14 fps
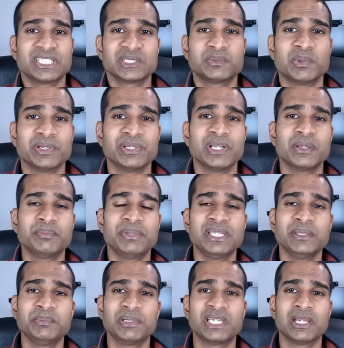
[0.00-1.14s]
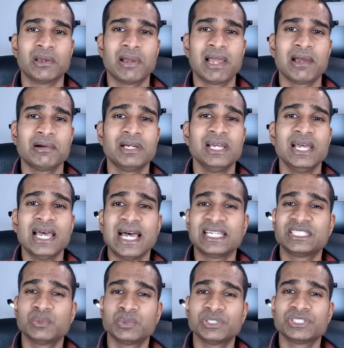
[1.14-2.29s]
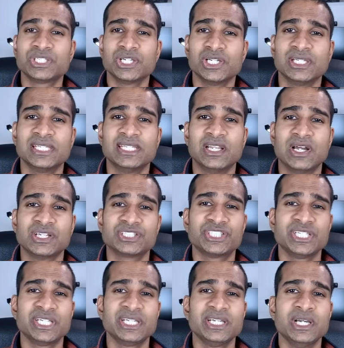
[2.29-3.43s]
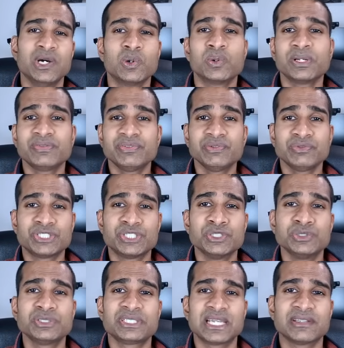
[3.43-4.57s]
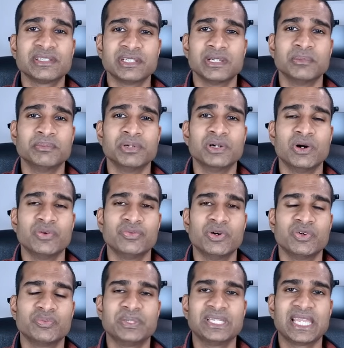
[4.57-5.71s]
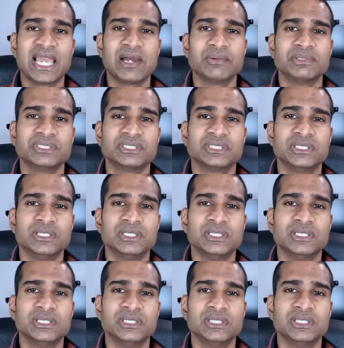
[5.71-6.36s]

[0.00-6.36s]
6.9p per kilowatt hour as it was early last year, or even reduce down the number of off-peak hours.